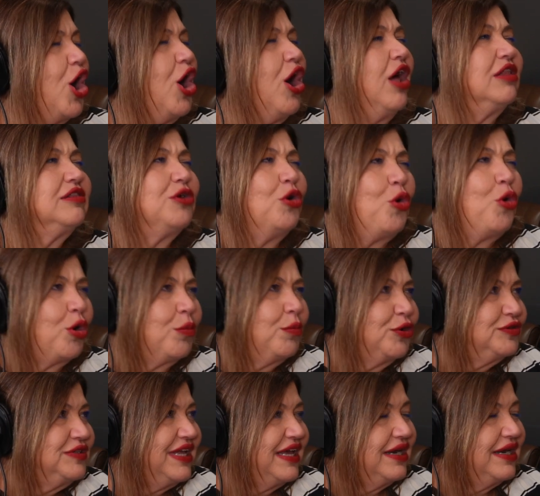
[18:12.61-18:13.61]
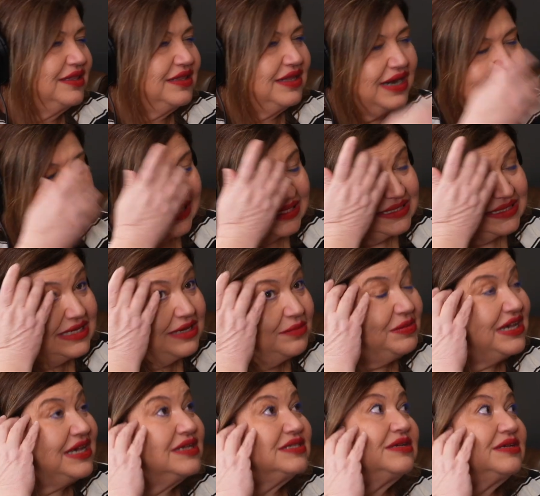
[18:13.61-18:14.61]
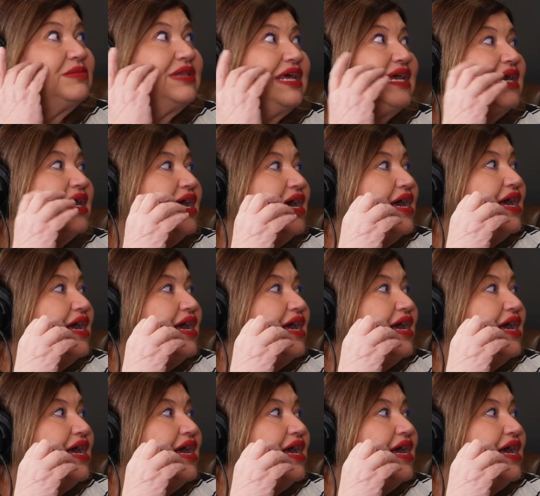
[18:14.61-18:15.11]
all the hormone data that I can see because I'm like,